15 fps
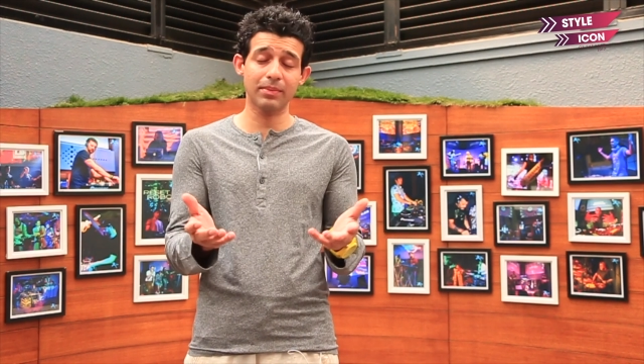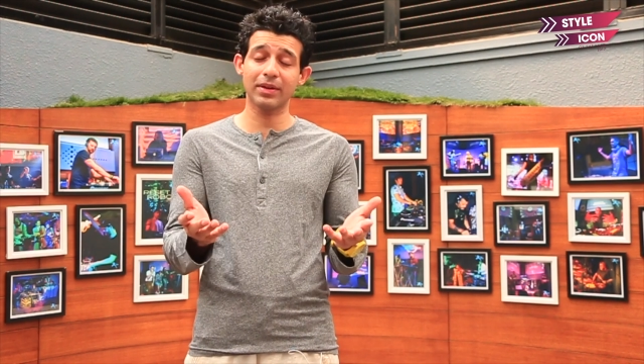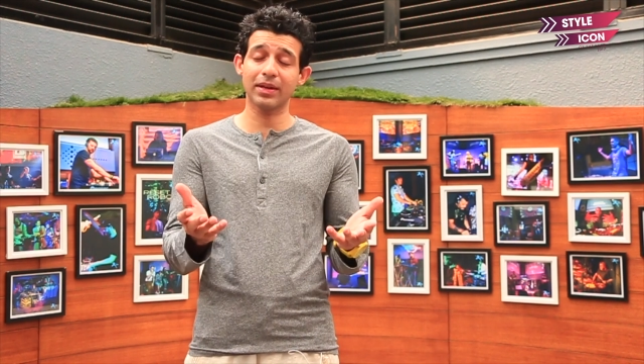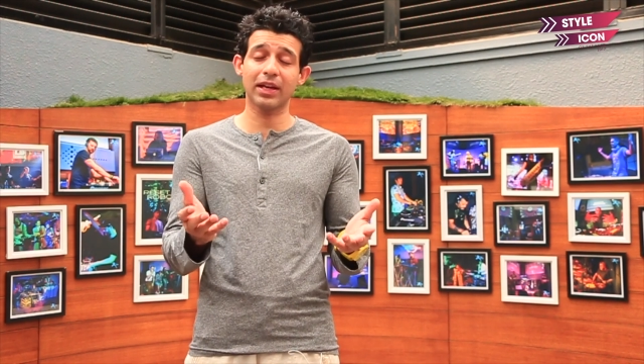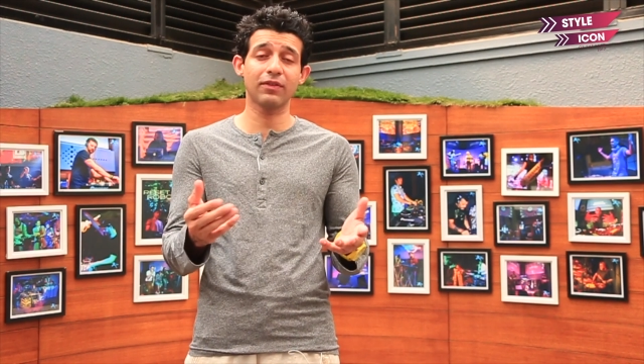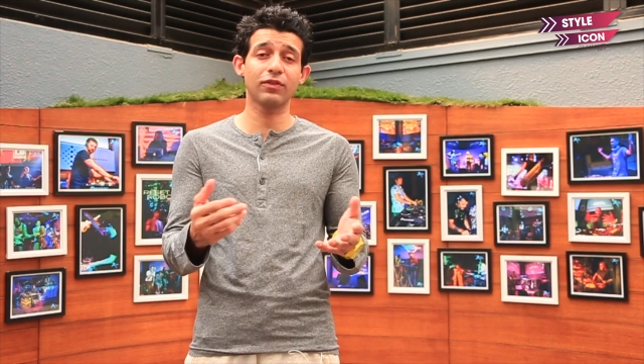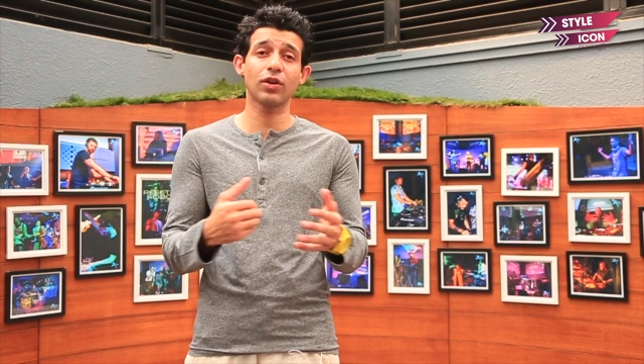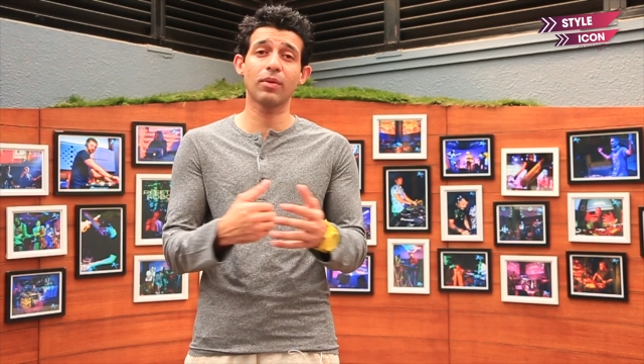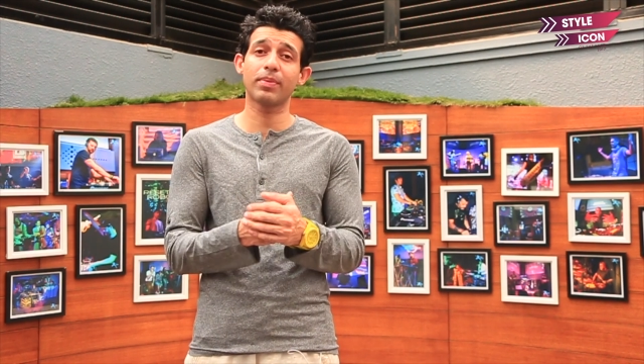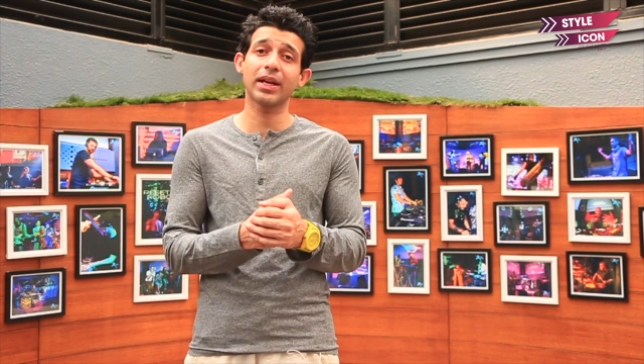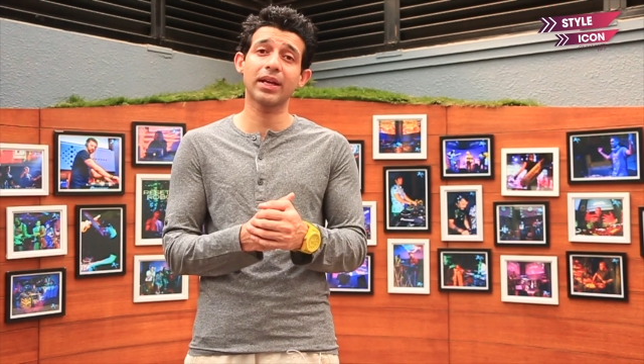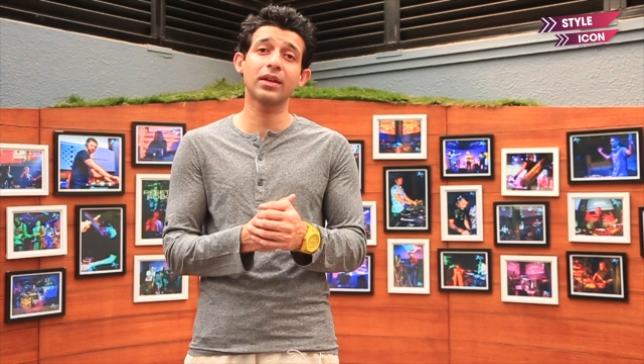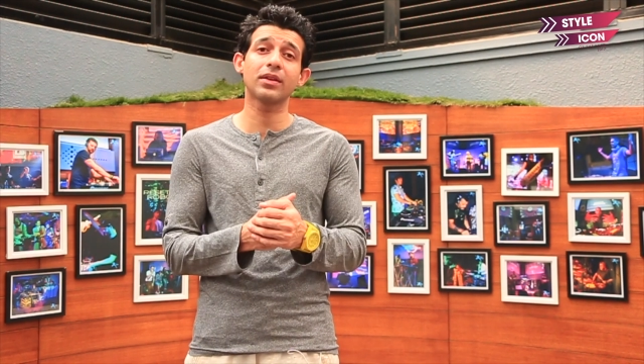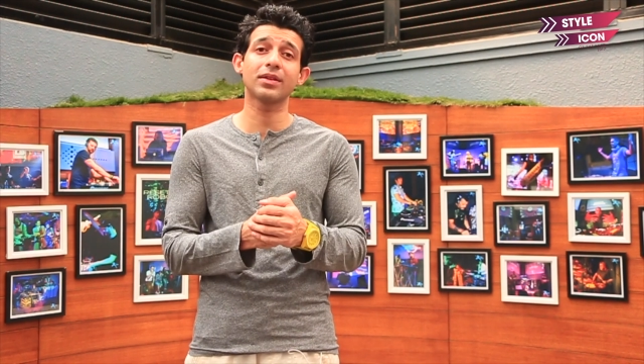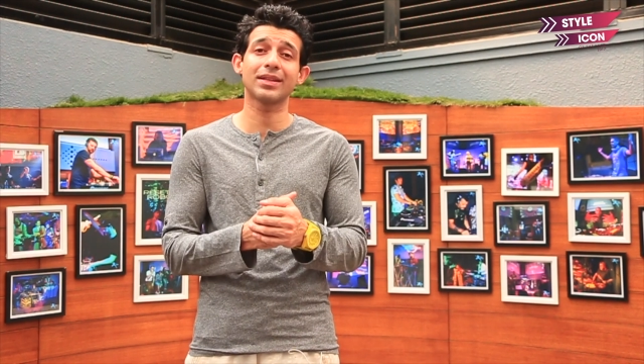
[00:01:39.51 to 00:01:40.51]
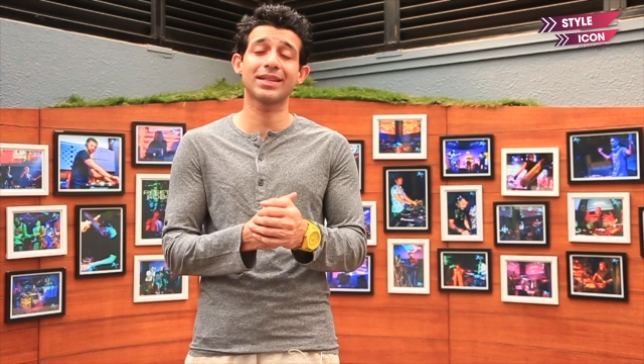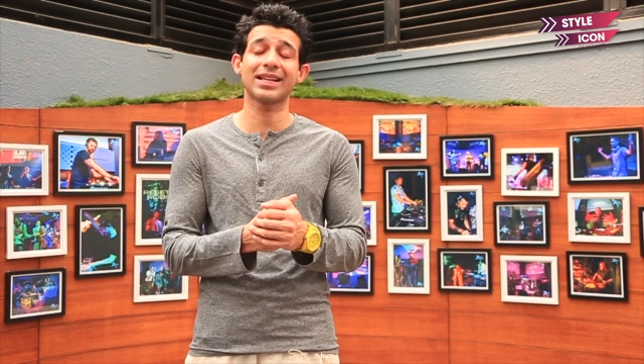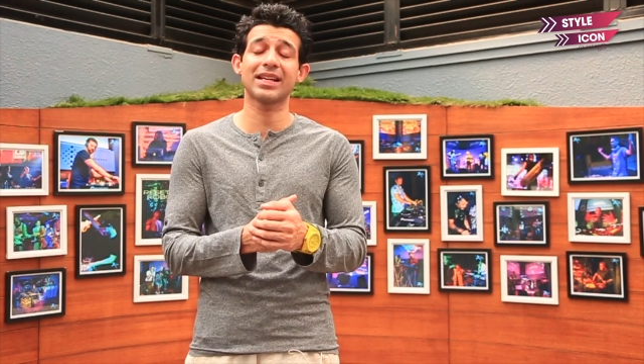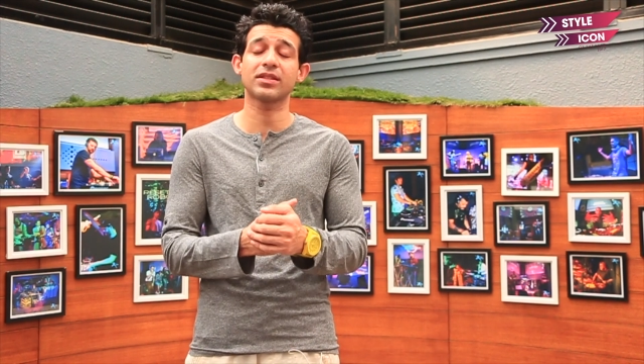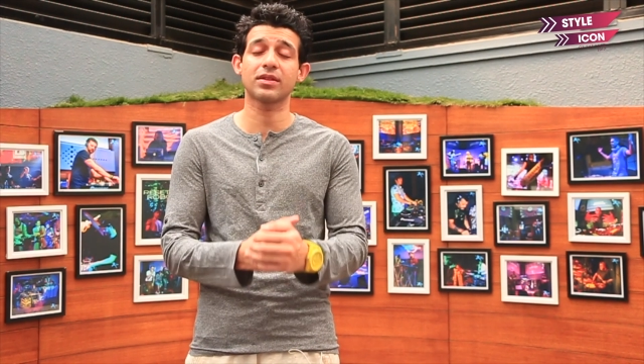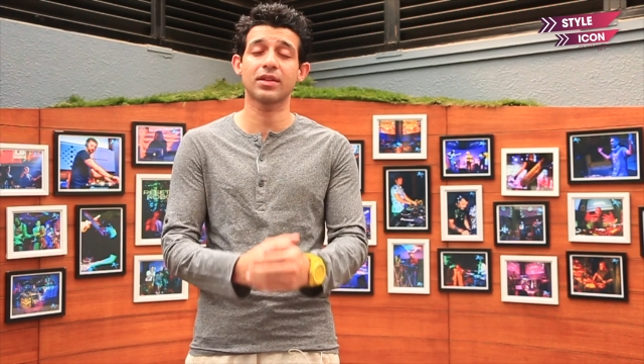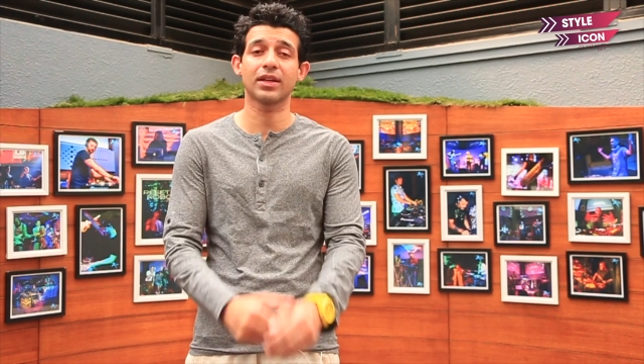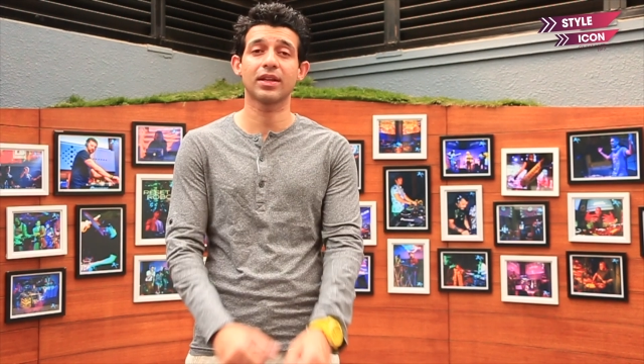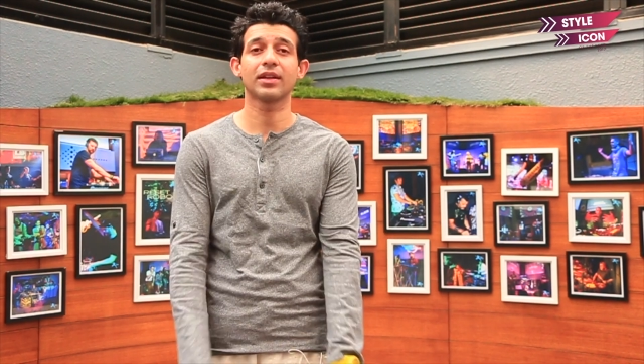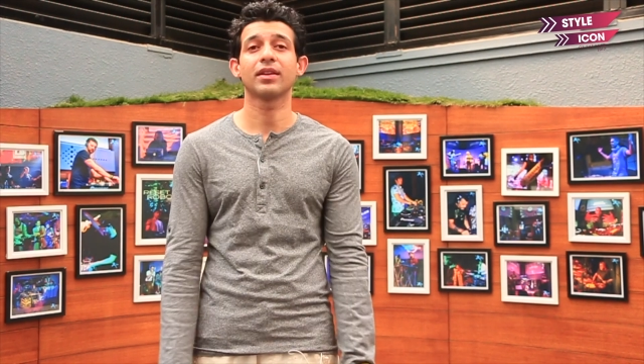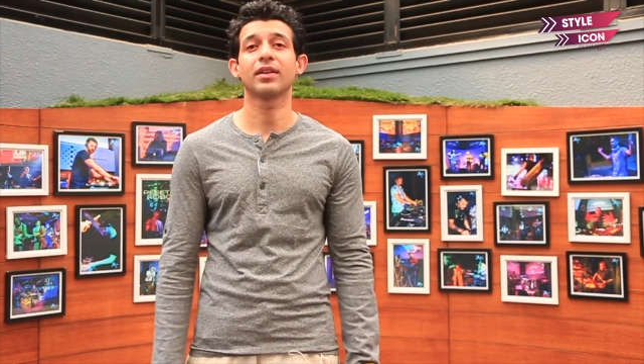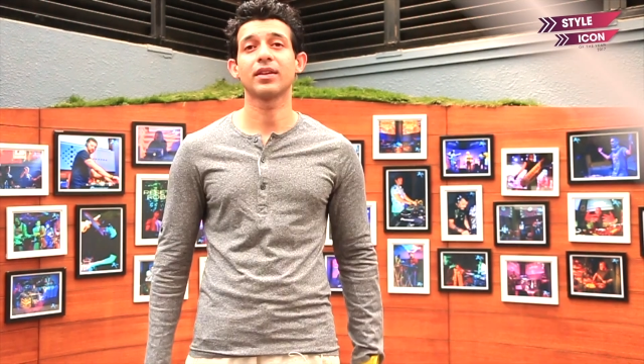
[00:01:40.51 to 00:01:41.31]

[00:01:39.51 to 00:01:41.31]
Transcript: maybe give you a break into the industry.